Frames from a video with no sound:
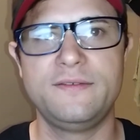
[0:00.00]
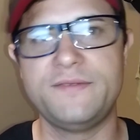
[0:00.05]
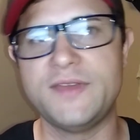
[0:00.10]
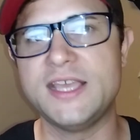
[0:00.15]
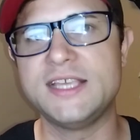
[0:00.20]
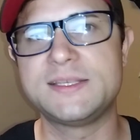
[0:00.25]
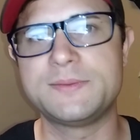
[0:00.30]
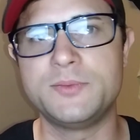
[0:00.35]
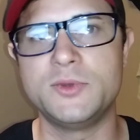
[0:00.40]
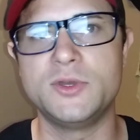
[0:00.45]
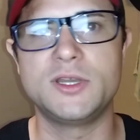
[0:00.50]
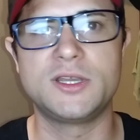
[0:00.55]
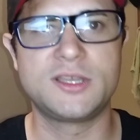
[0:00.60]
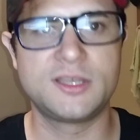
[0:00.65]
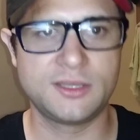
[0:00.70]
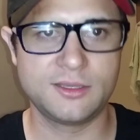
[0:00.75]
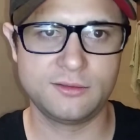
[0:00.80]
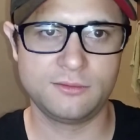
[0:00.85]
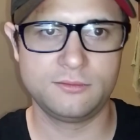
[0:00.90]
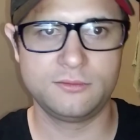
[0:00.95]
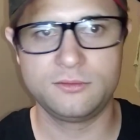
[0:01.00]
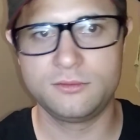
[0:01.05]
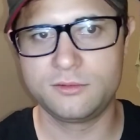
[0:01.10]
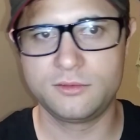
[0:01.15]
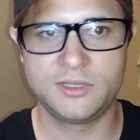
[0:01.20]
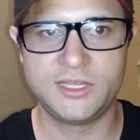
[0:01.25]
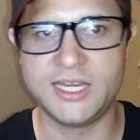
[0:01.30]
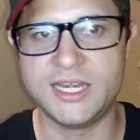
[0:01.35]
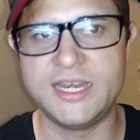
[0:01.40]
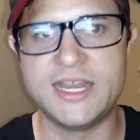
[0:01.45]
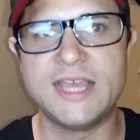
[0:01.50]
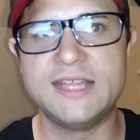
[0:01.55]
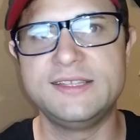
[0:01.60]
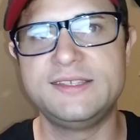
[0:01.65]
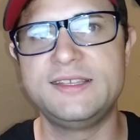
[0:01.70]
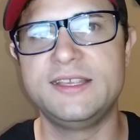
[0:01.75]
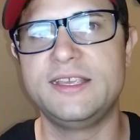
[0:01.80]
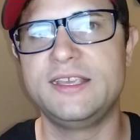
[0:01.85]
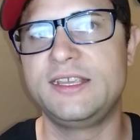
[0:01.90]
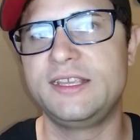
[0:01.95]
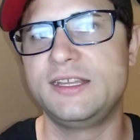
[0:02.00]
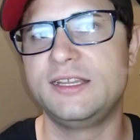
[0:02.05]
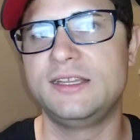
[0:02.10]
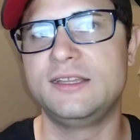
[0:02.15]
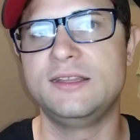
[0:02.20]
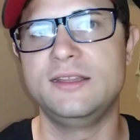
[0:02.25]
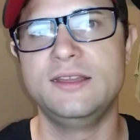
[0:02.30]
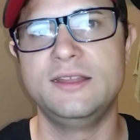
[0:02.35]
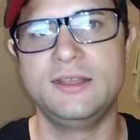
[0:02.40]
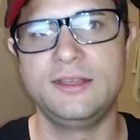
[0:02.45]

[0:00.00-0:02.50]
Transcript: Facebook condensing and